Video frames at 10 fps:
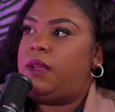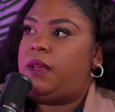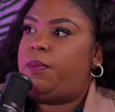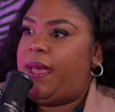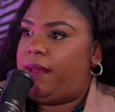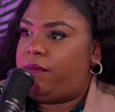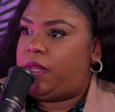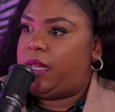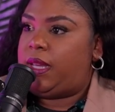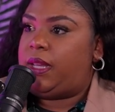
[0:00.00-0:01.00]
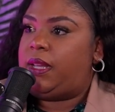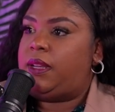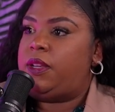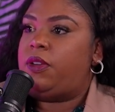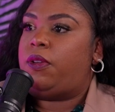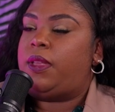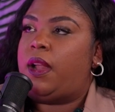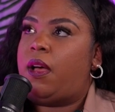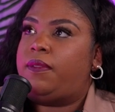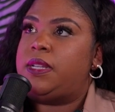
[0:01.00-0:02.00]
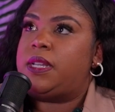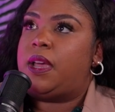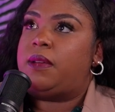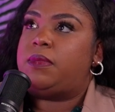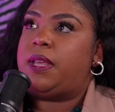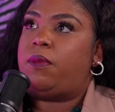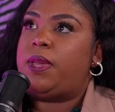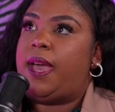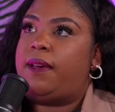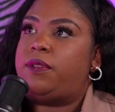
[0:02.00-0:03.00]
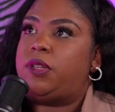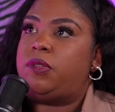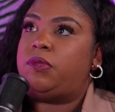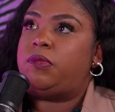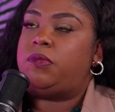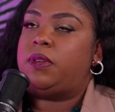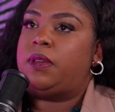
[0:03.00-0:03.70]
a pamphlet, that oftentimes that we have to